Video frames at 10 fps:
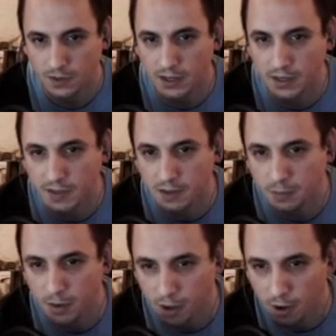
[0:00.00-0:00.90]
And then
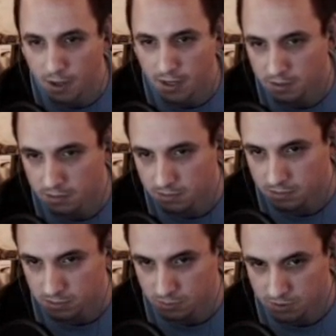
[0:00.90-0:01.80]
pogo it
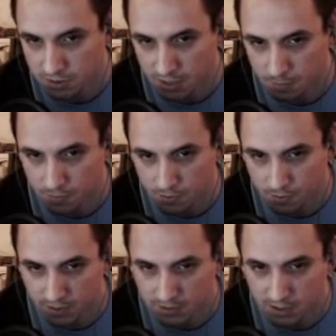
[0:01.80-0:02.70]
to skip the
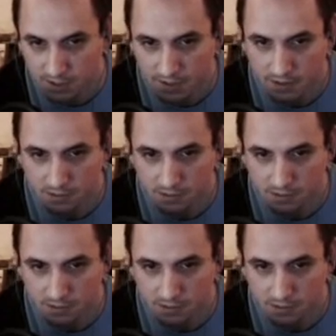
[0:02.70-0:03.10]
right side of